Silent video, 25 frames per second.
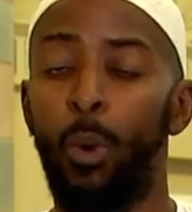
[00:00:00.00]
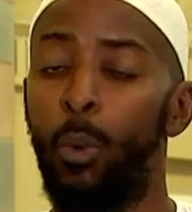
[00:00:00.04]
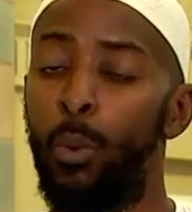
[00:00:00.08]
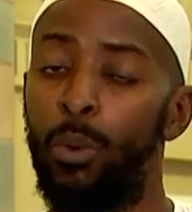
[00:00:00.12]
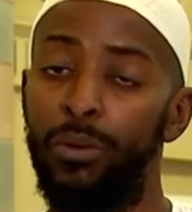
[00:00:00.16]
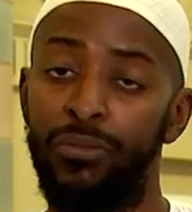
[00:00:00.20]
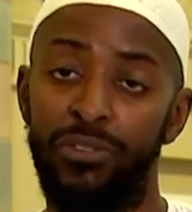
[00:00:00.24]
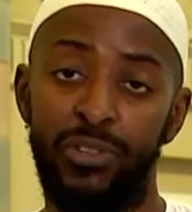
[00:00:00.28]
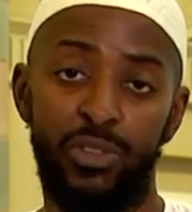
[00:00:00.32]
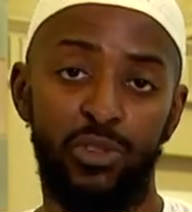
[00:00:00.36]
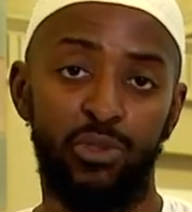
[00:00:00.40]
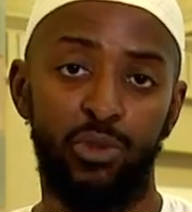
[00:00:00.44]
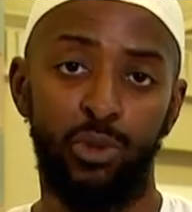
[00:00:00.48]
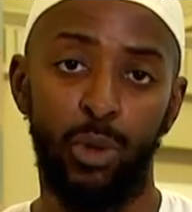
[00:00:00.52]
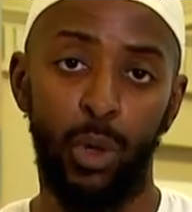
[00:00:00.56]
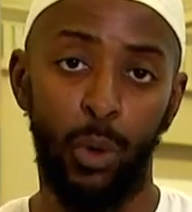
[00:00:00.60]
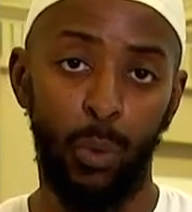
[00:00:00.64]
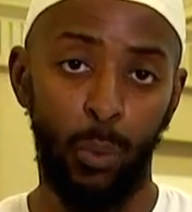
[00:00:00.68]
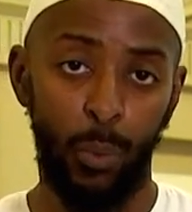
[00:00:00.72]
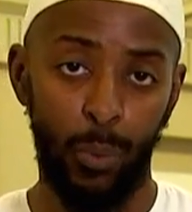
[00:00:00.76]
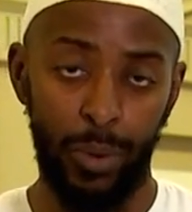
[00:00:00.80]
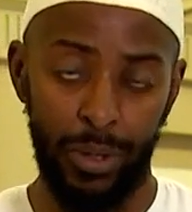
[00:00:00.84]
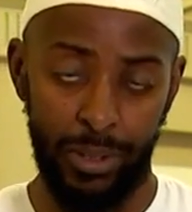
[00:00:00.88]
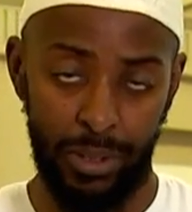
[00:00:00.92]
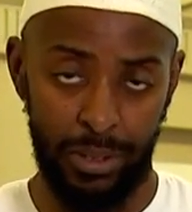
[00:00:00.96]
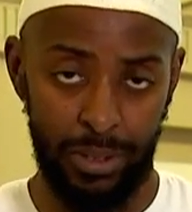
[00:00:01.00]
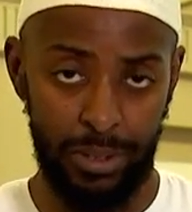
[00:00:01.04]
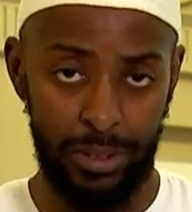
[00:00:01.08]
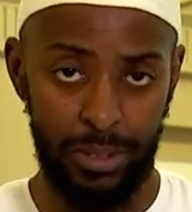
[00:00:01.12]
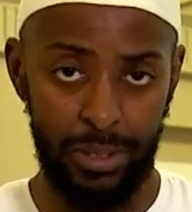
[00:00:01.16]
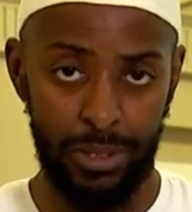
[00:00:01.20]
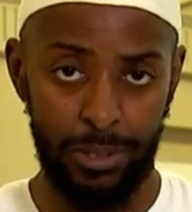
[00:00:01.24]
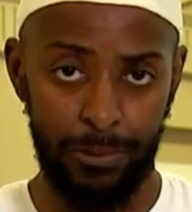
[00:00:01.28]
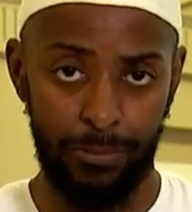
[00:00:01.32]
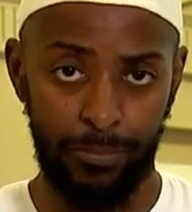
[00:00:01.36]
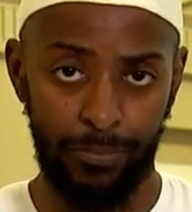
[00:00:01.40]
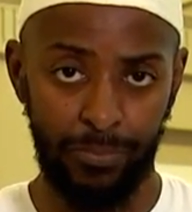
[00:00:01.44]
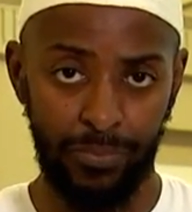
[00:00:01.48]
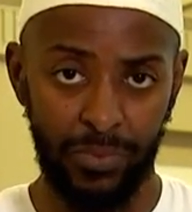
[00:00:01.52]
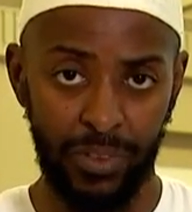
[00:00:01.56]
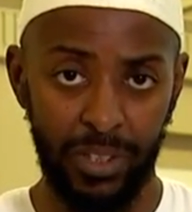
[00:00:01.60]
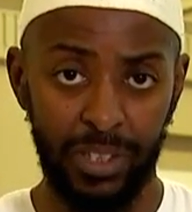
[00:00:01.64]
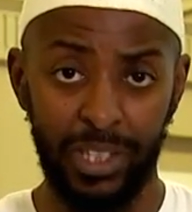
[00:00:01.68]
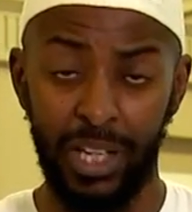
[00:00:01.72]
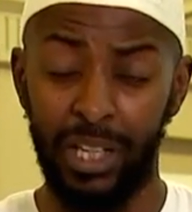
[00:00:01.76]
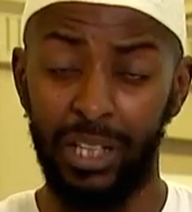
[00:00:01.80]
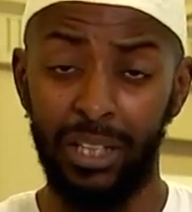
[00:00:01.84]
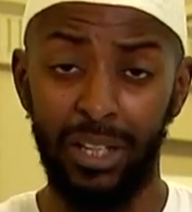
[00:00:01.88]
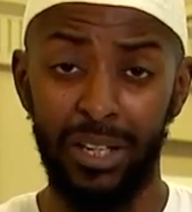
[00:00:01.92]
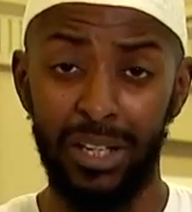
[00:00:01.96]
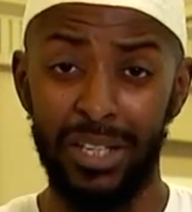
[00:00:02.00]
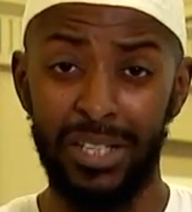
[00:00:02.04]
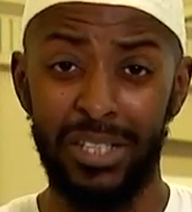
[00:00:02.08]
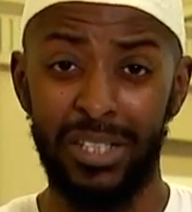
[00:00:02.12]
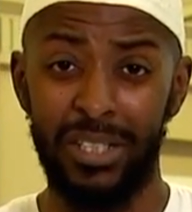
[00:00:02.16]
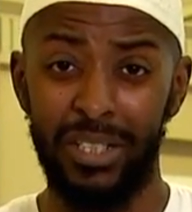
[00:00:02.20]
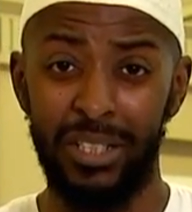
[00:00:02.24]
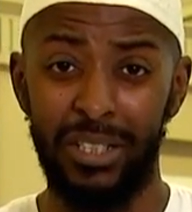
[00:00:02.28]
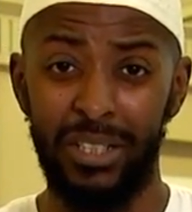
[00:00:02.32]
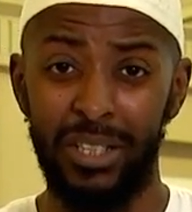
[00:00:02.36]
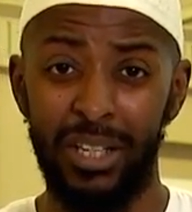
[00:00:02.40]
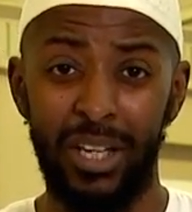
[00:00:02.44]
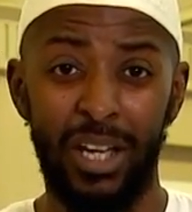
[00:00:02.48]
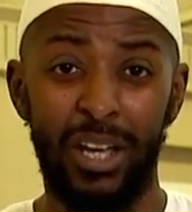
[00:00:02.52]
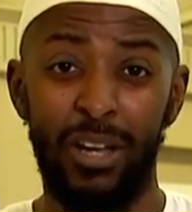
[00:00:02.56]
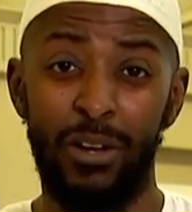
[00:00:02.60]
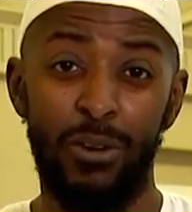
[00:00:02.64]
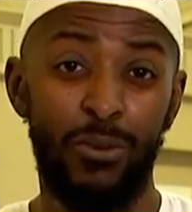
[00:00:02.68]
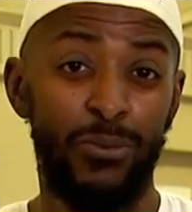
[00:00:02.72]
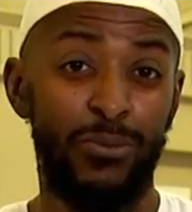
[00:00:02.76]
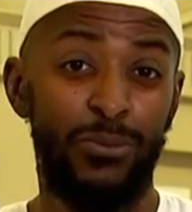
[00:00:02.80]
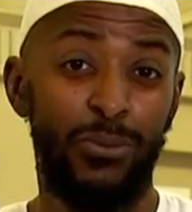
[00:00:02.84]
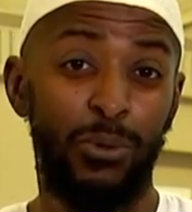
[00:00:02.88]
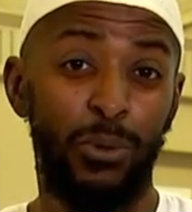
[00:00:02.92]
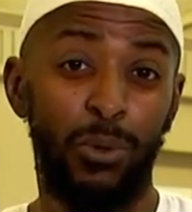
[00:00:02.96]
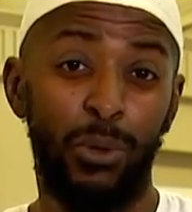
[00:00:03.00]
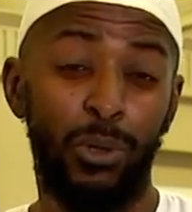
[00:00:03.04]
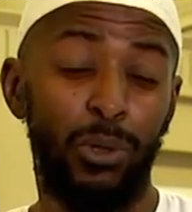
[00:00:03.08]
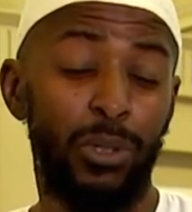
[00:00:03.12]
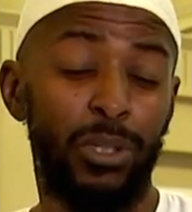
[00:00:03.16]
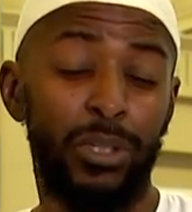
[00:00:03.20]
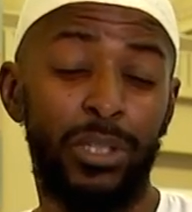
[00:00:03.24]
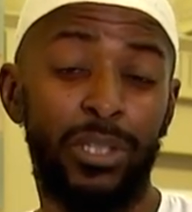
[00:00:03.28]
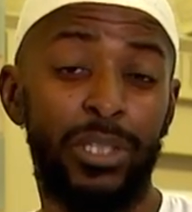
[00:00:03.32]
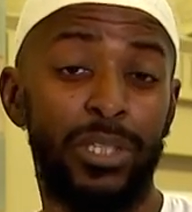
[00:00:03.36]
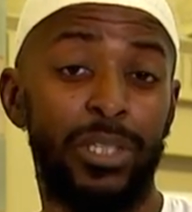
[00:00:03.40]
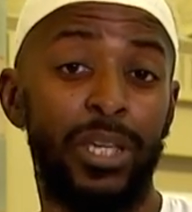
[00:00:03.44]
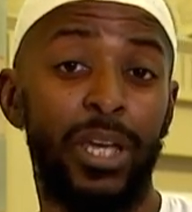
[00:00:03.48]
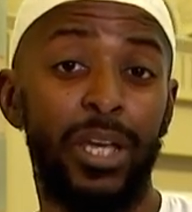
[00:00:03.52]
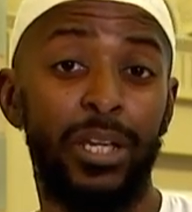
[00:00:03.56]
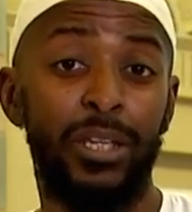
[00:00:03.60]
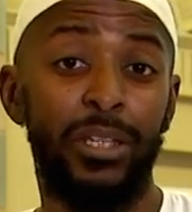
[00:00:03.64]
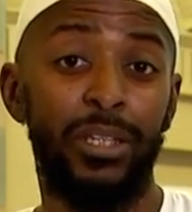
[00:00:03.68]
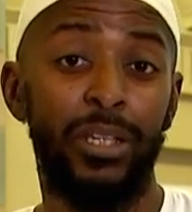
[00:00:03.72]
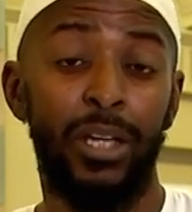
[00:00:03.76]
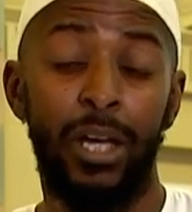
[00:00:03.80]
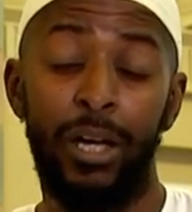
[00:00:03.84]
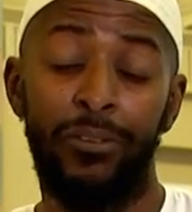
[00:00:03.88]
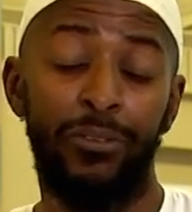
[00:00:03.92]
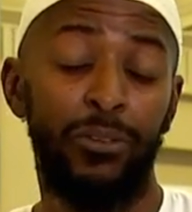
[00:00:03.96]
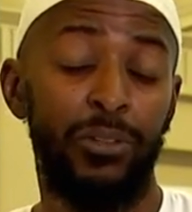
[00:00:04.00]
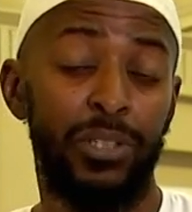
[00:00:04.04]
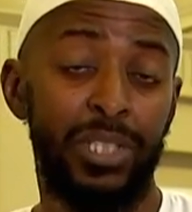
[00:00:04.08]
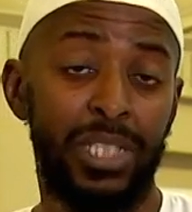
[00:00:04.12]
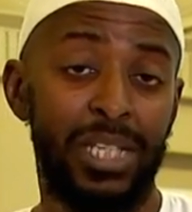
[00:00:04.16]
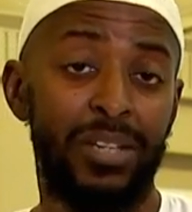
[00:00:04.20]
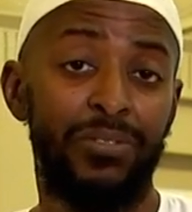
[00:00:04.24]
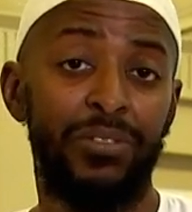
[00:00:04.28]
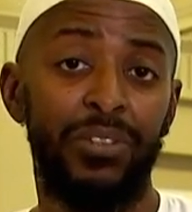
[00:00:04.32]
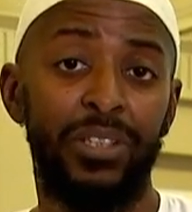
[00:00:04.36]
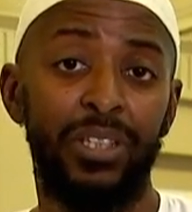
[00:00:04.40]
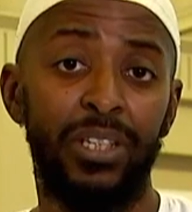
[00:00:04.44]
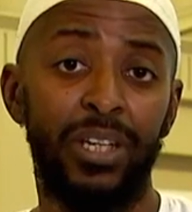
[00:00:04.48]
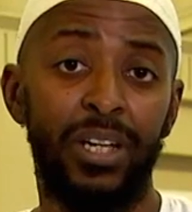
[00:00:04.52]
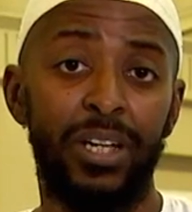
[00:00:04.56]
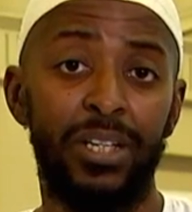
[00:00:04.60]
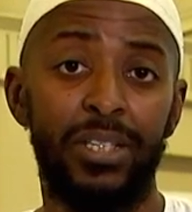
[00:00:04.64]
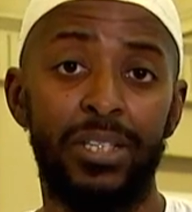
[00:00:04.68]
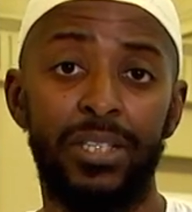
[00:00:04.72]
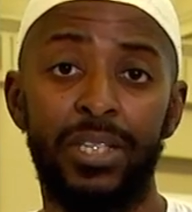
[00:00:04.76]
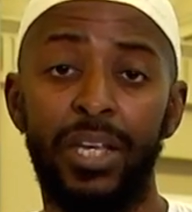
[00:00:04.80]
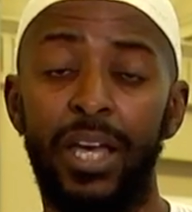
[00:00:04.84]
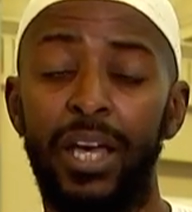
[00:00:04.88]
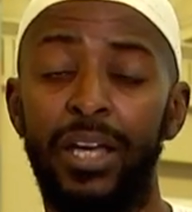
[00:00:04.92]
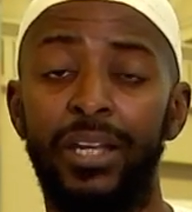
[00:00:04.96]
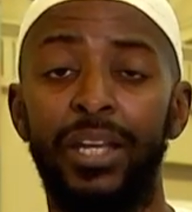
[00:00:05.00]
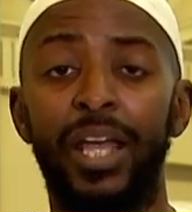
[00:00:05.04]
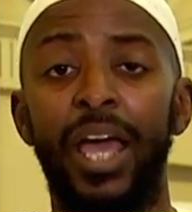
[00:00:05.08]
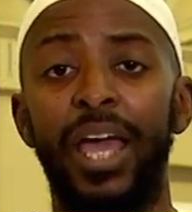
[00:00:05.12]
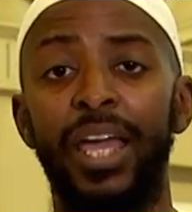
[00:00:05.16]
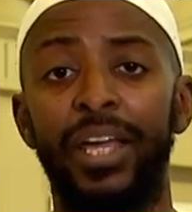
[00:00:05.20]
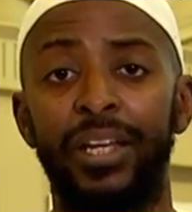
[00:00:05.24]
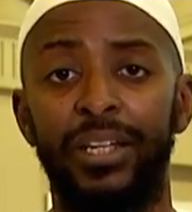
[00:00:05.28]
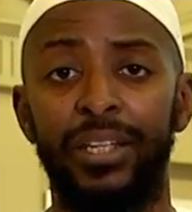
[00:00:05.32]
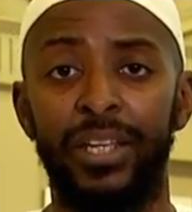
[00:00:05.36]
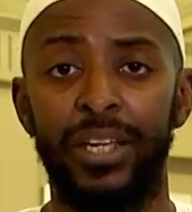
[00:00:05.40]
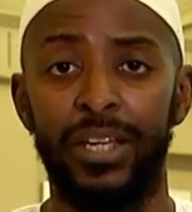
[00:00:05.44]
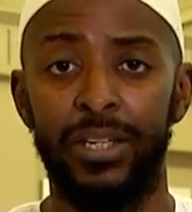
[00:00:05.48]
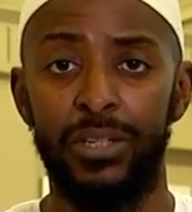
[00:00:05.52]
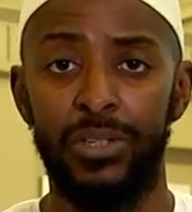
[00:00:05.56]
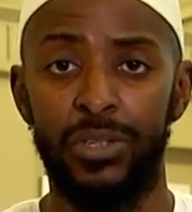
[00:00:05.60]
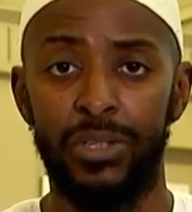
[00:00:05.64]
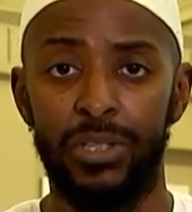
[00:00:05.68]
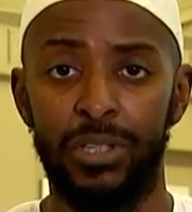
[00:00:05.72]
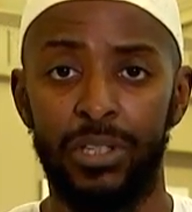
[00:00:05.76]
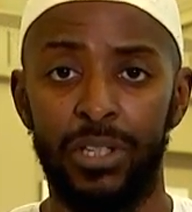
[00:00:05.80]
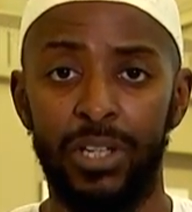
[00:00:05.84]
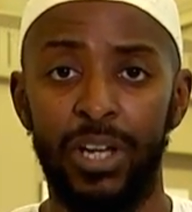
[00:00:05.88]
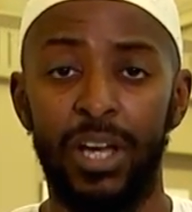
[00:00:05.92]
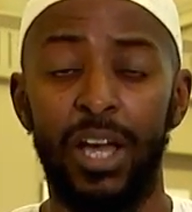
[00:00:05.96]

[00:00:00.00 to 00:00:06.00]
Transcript: with strong winds that lasted for seven nights and 8 days.